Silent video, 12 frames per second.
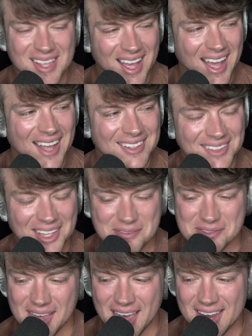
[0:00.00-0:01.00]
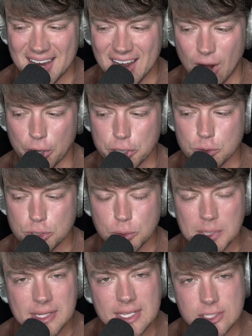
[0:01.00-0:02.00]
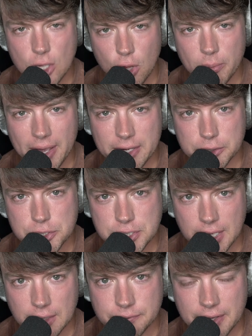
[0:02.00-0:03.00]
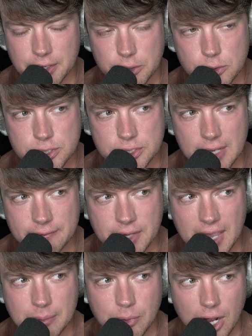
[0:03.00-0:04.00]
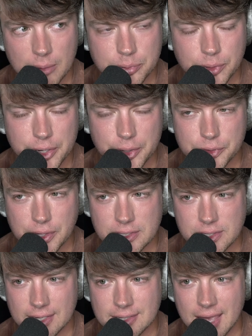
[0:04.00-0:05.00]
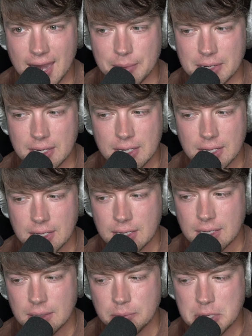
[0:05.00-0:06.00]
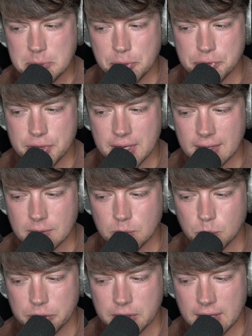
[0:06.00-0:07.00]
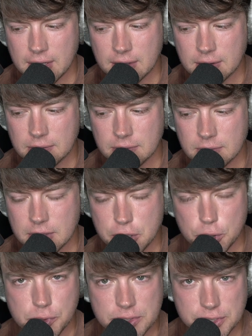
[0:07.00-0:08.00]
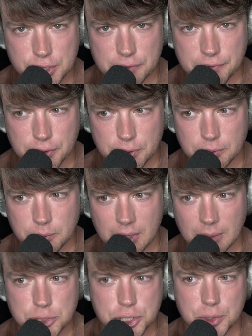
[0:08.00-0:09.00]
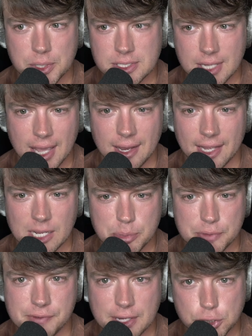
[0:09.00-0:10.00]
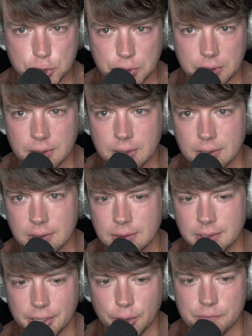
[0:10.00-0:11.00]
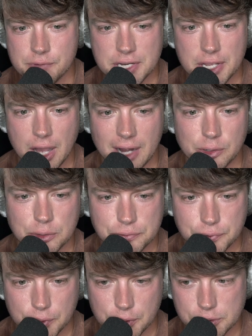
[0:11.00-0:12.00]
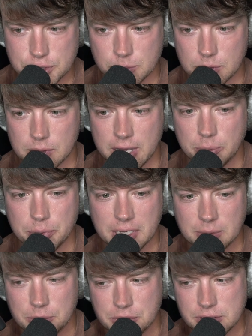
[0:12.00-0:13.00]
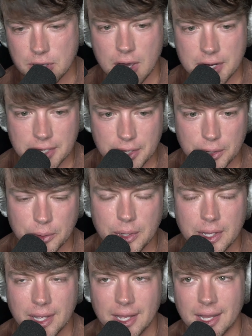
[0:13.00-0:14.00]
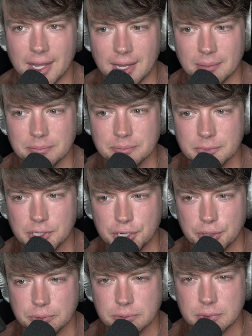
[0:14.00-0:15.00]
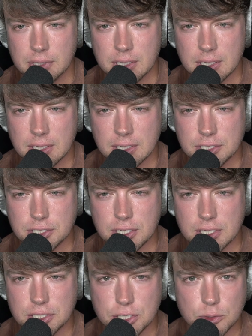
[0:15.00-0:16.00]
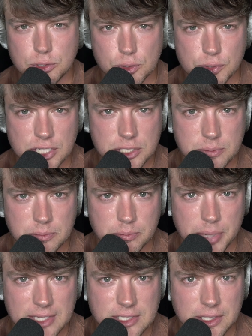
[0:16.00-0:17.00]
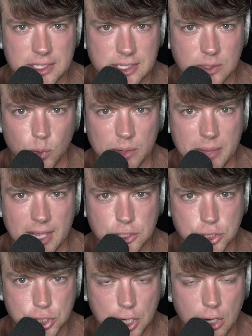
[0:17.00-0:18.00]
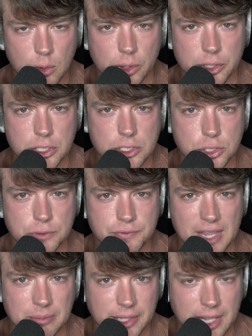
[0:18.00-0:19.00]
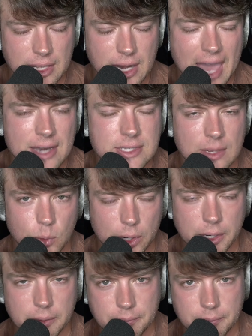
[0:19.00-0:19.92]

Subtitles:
I love that. Are you doing this all by yourself? I know you said you have camera operator, things like that. I mean, people think when they hear this interview, well, I'm sure he's got like a professional, videographer, someone helping him with his audio. Do you do this basically? Is it a one-man show, or is your family? How does that work?